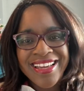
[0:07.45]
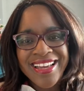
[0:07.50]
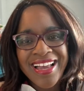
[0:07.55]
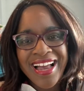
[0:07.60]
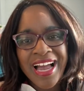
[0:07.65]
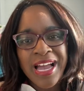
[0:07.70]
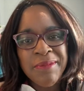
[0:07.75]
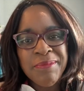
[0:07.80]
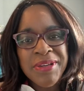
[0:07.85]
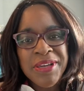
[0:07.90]

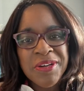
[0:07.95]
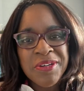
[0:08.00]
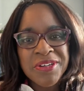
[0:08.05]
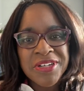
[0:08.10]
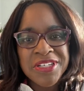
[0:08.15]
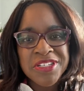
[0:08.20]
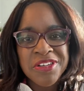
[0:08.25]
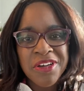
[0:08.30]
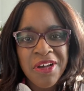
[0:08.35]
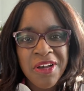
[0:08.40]
I'm here to
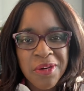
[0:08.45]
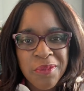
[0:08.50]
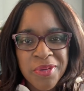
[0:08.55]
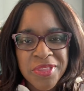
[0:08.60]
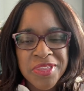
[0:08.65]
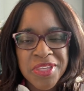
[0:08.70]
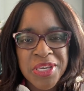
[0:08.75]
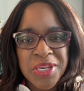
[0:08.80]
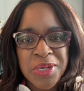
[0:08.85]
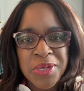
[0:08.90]
talk
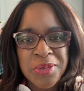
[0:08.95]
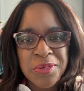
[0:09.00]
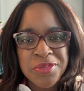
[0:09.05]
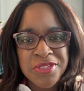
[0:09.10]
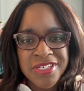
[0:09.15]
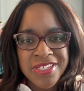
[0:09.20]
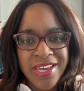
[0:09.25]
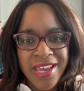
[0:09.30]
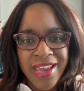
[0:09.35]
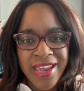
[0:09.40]
with you
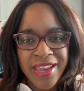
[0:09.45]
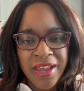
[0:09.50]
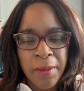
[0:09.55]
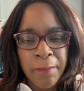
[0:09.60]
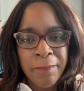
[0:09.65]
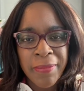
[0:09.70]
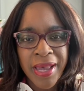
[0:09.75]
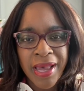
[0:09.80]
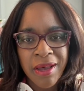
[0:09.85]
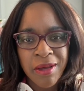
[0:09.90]
today
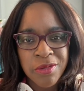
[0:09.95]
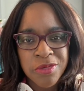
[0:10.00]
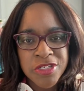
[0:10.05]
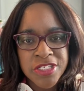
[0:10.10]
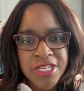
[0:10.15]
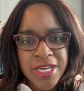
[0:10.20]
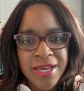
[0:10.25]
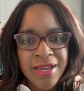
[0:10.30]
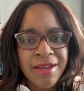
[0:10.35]
about